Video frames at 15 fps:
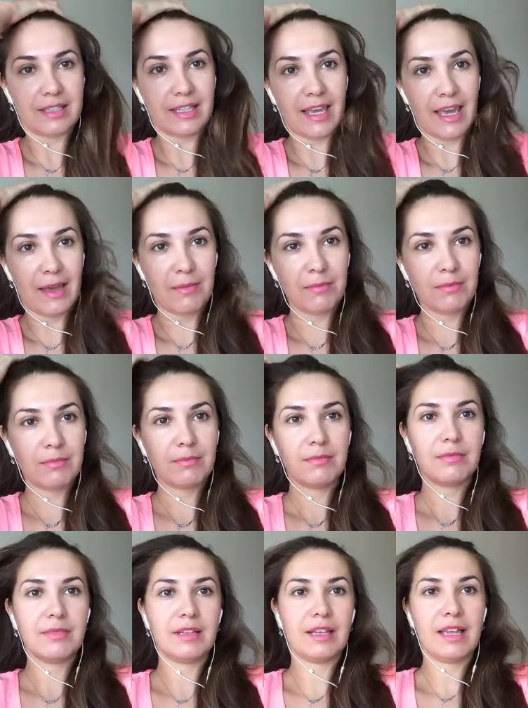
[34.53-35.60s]
scam?
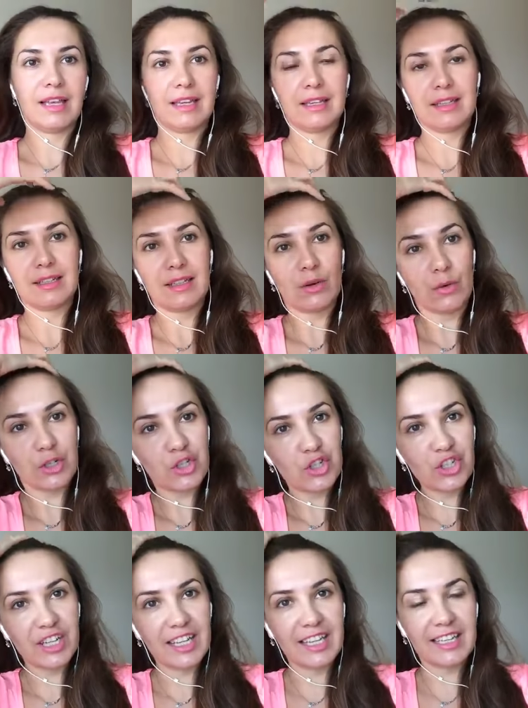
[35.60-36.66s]
Like
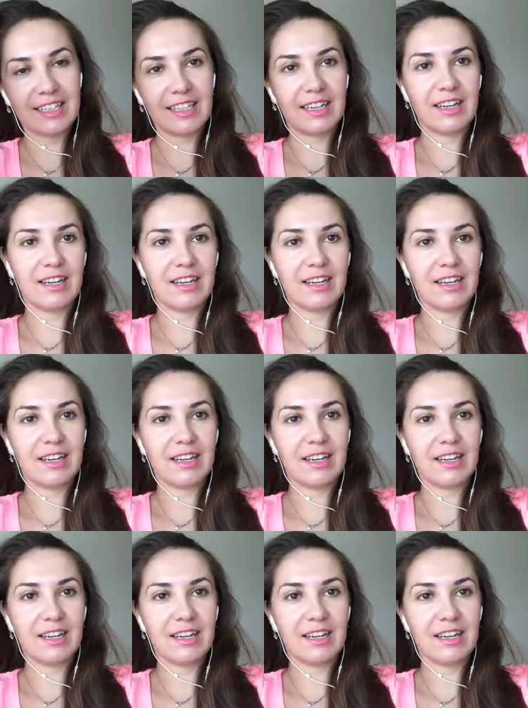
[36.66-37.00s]
questioning